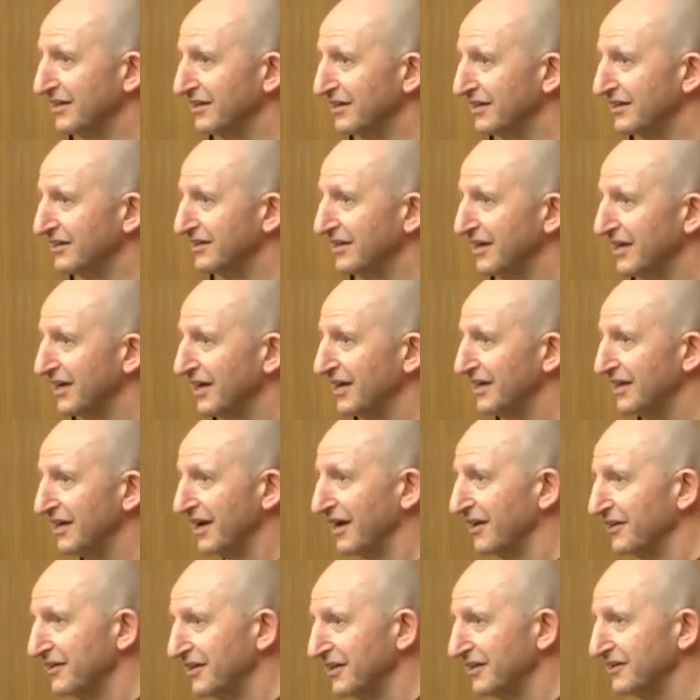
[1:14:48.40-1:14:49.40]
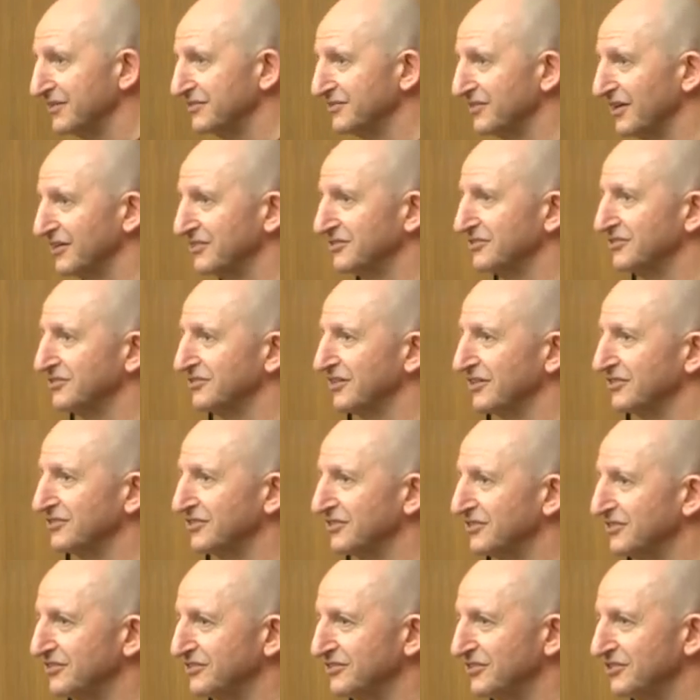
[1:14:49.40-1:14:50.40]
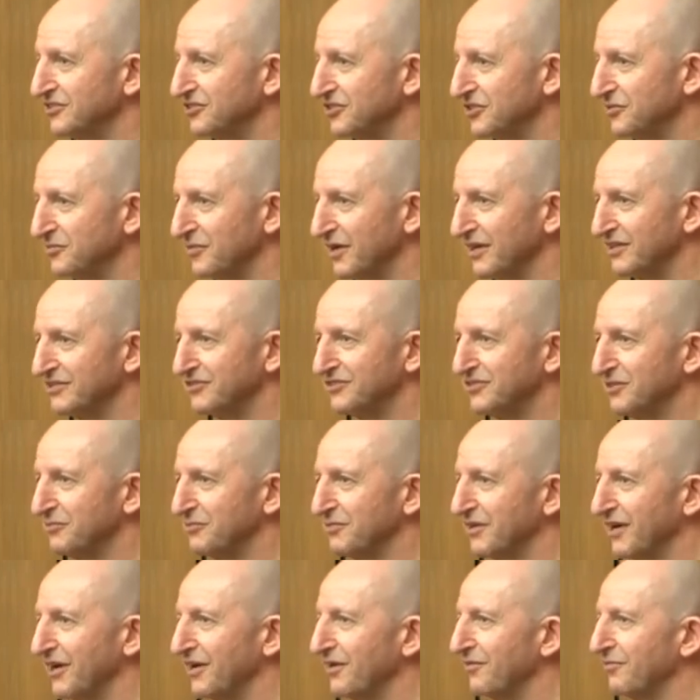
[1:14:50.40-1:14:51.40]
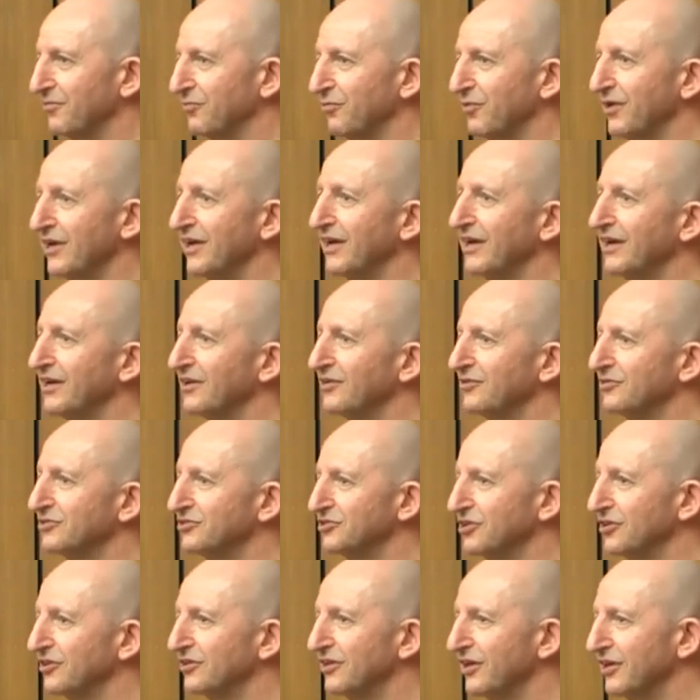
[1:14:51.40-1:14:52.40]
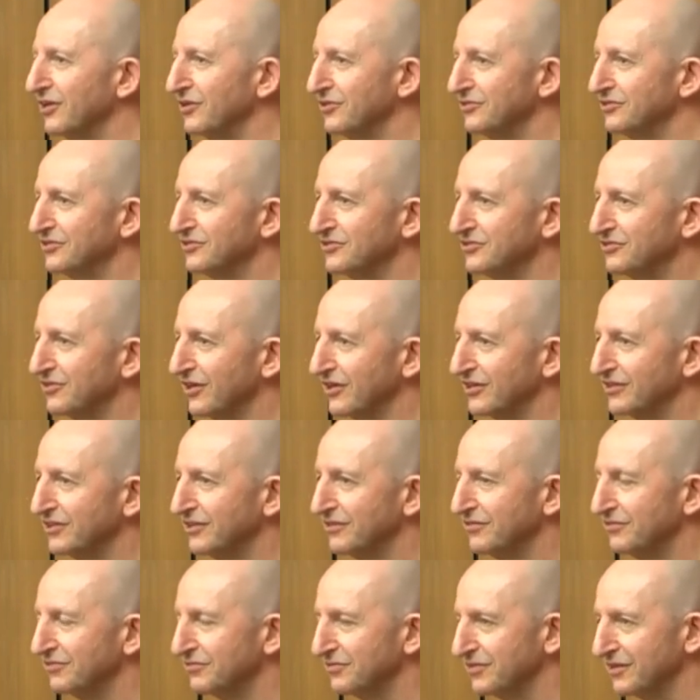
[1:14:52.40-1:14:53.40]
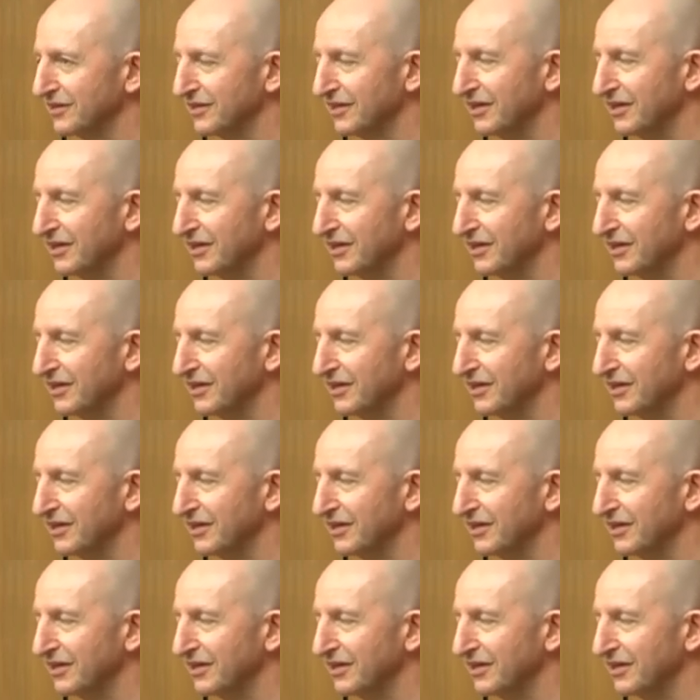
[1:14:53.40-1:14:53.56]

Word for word: And that, yeah, that such and such a decision might seem kind of weird or shocking or destructive.